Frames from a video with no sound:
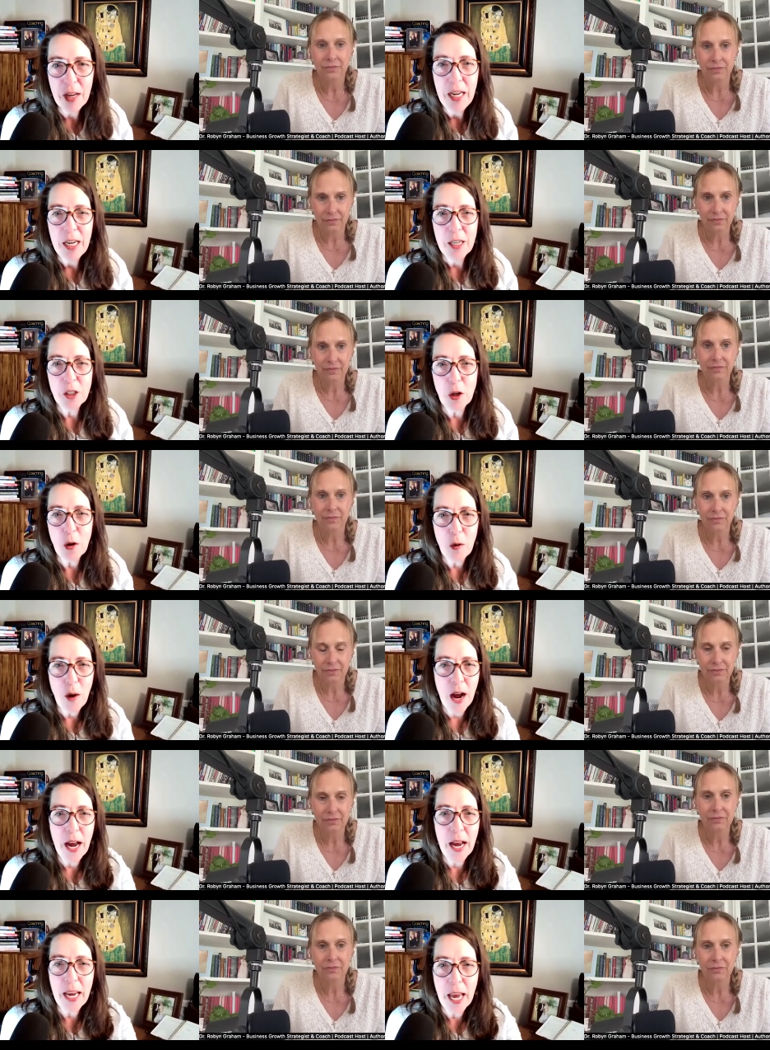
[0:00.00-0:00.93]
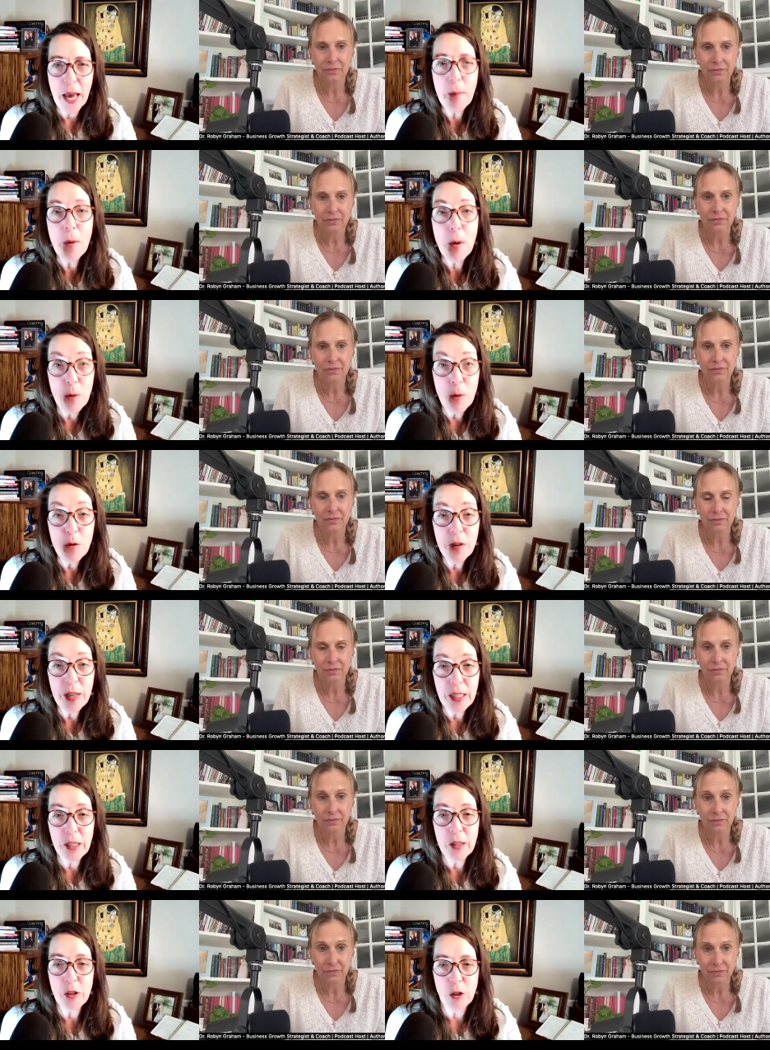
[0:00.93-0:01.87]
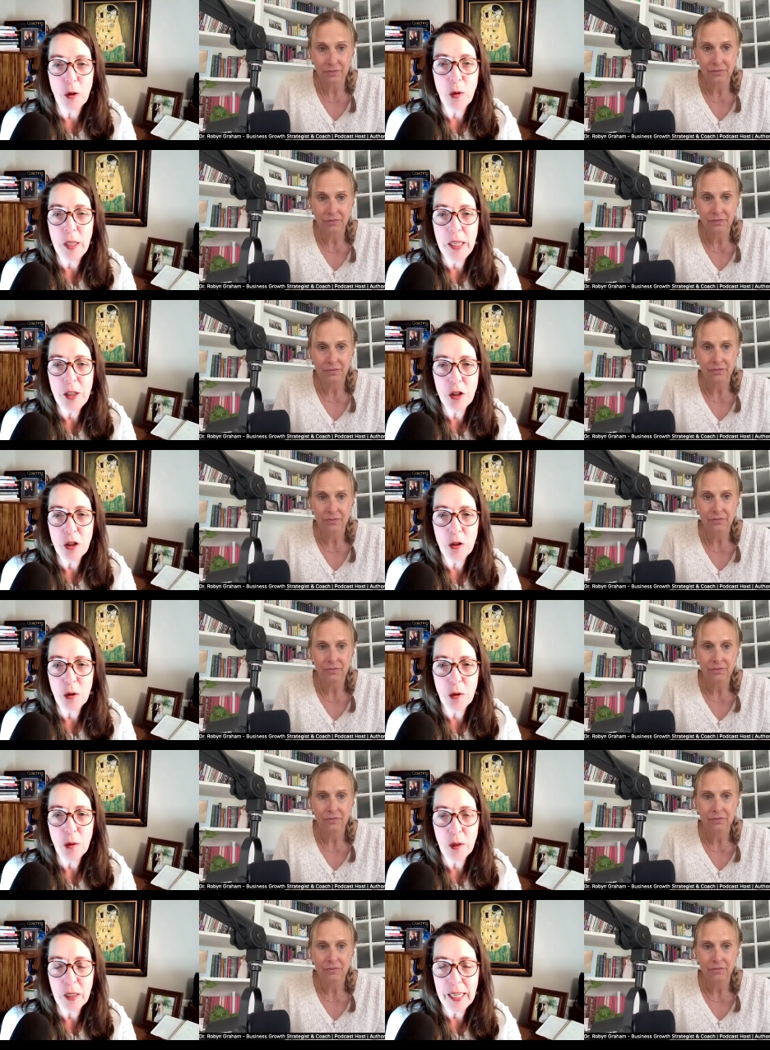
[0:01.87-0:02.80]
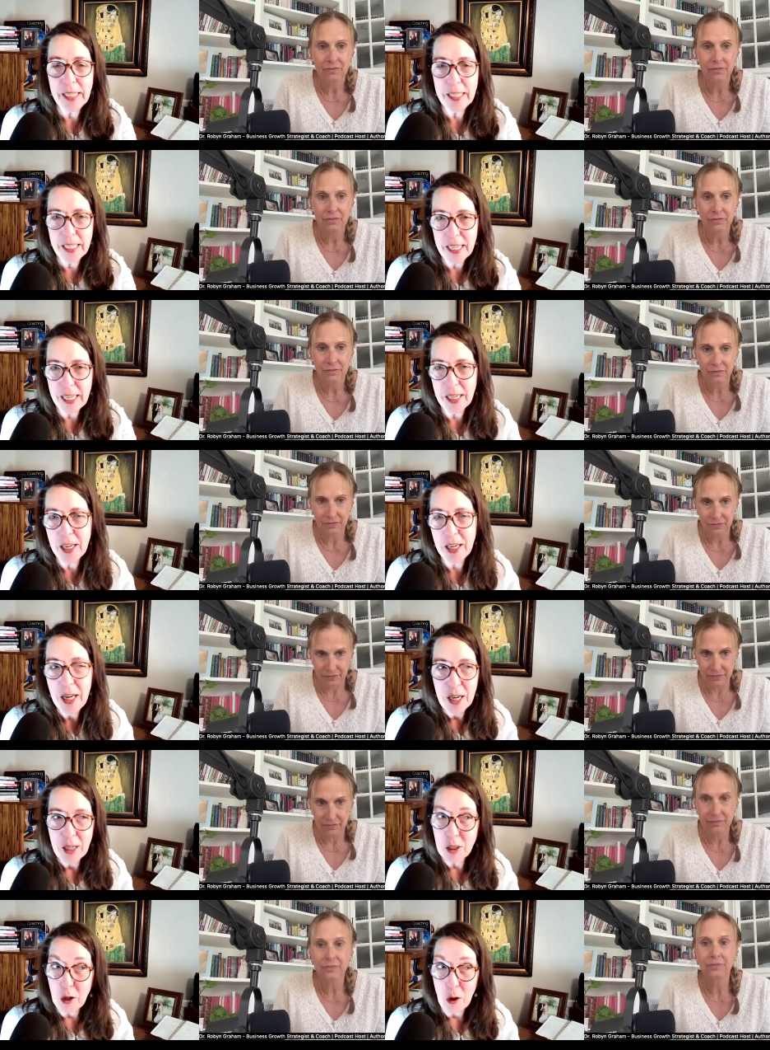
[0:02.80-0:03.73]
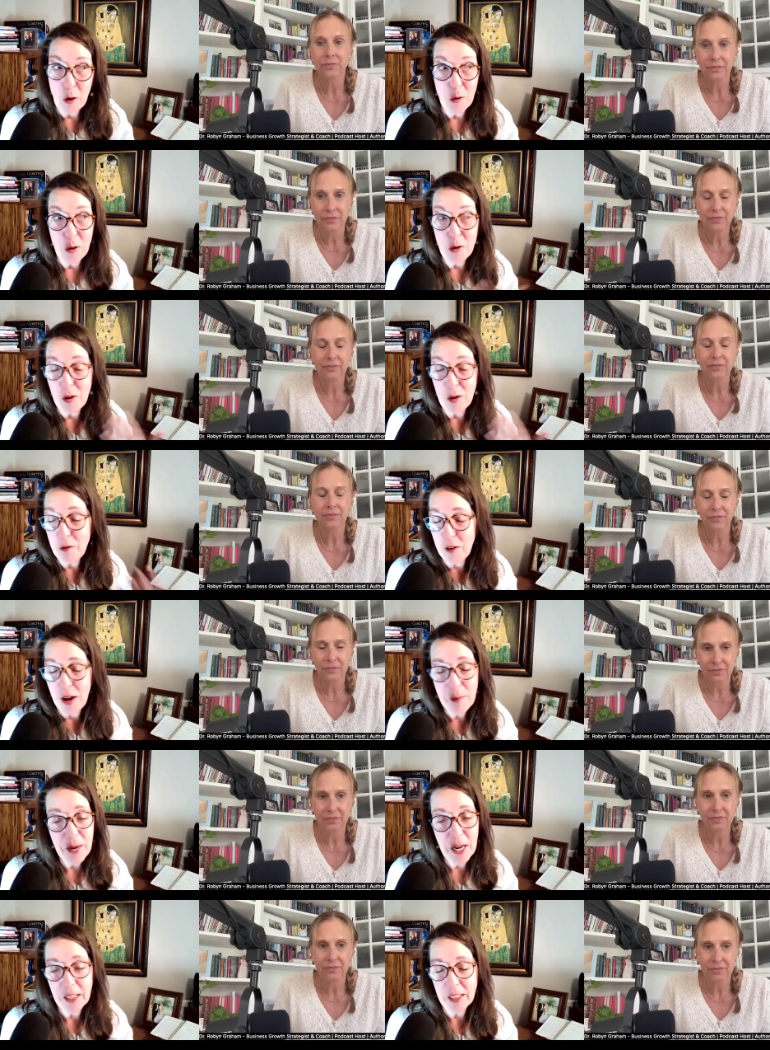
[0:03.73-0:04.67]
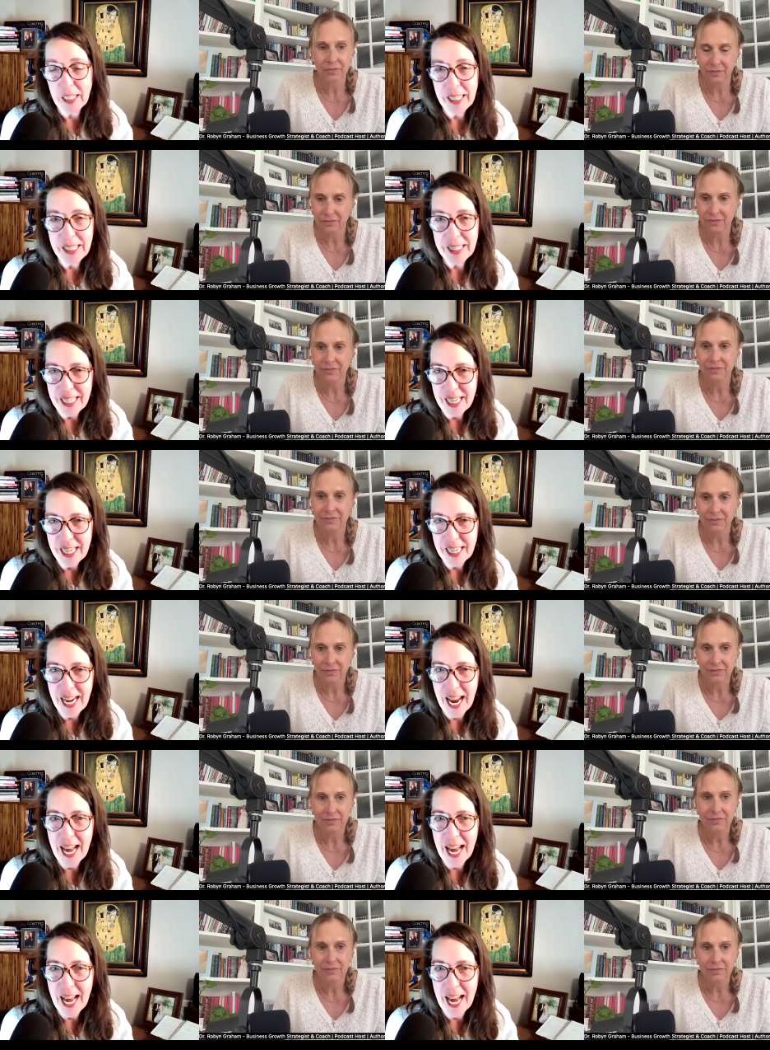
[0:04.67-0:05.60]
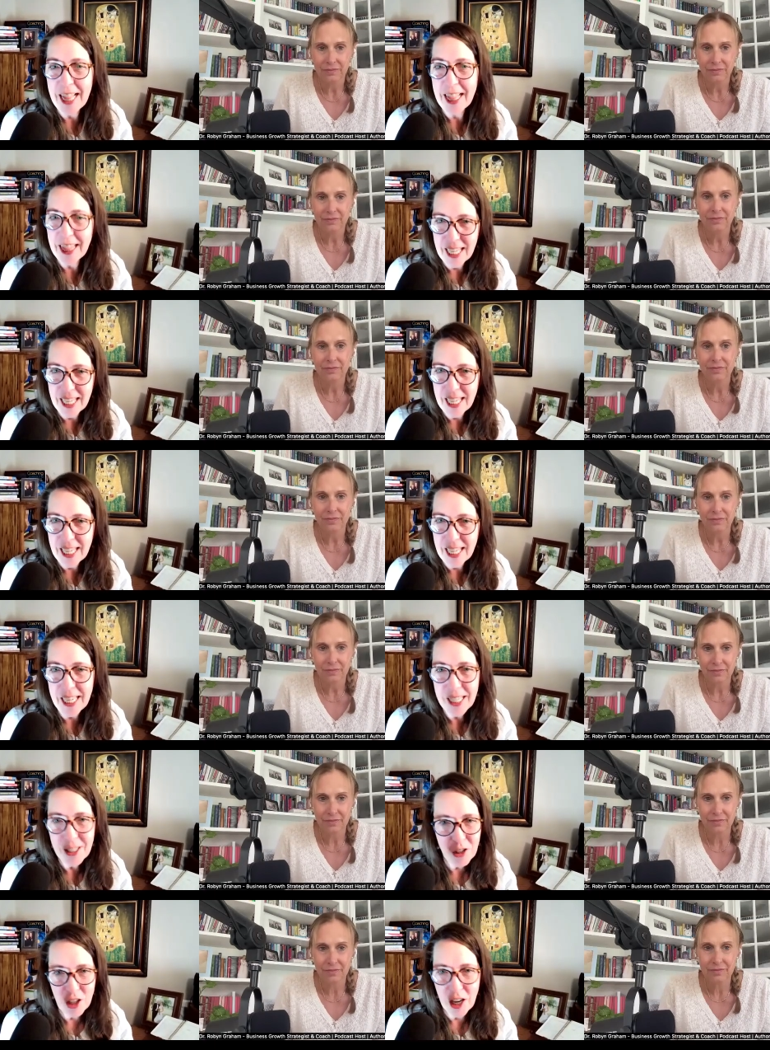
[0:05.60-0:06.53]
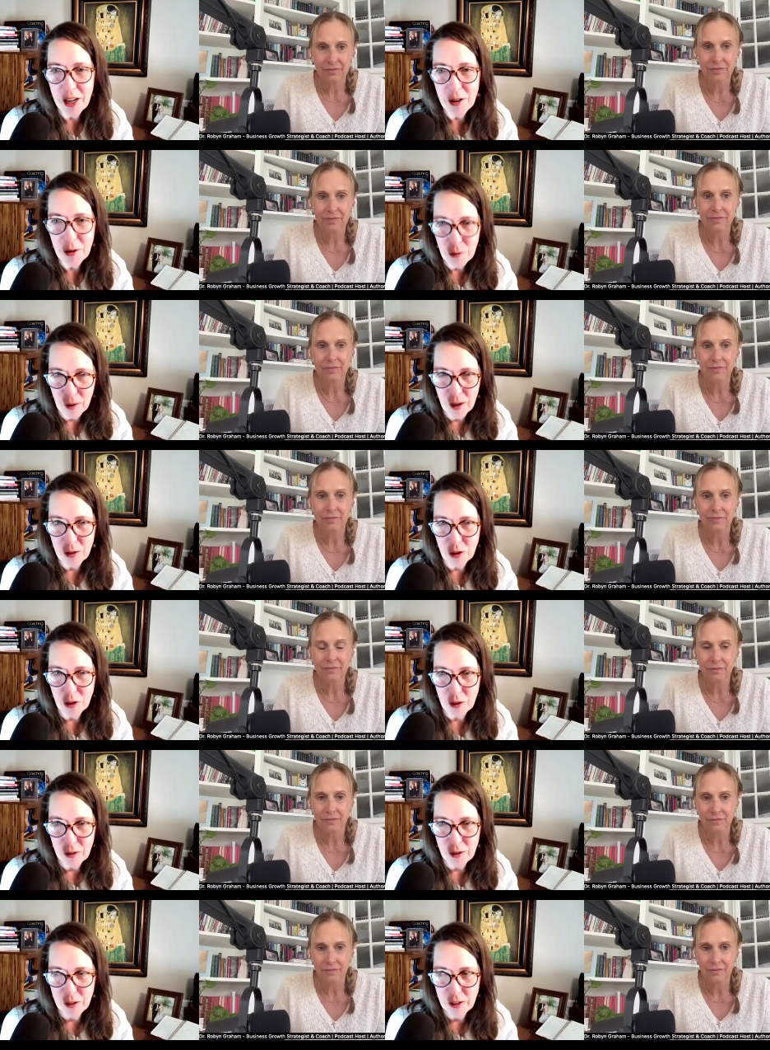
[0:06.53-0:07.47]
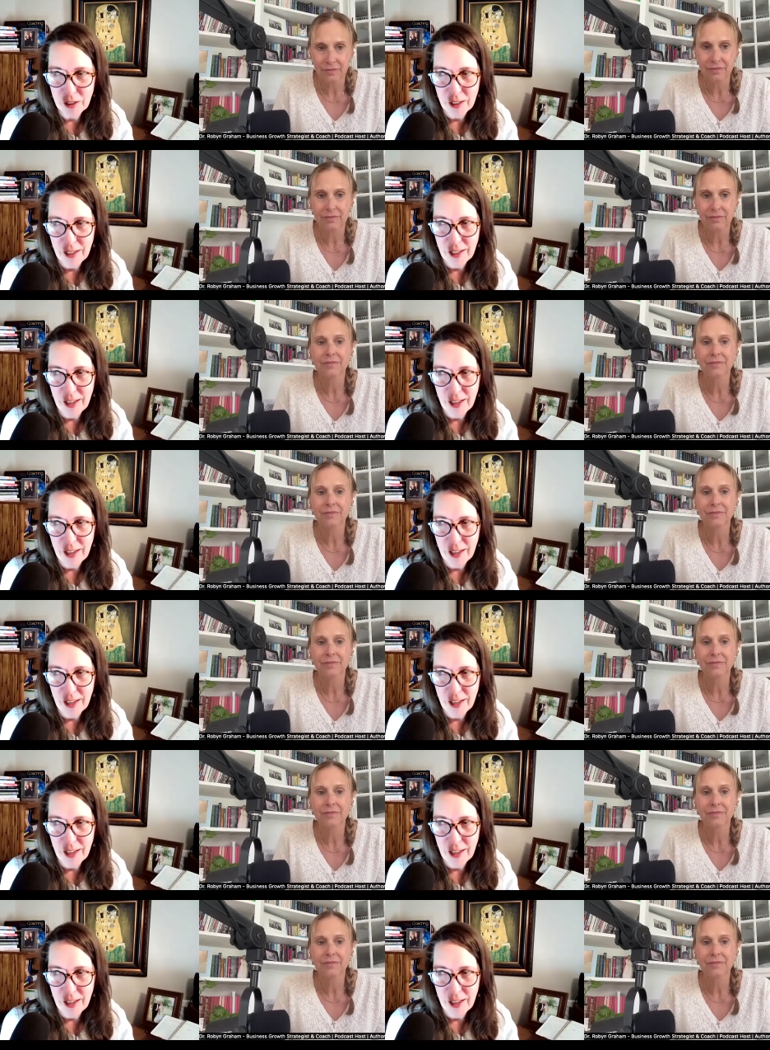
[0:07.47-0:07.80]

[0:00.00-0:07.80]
Speaker 1: So I am moving solely to LinkedIn. So you can find me on LinkedIn at the Jen Rogers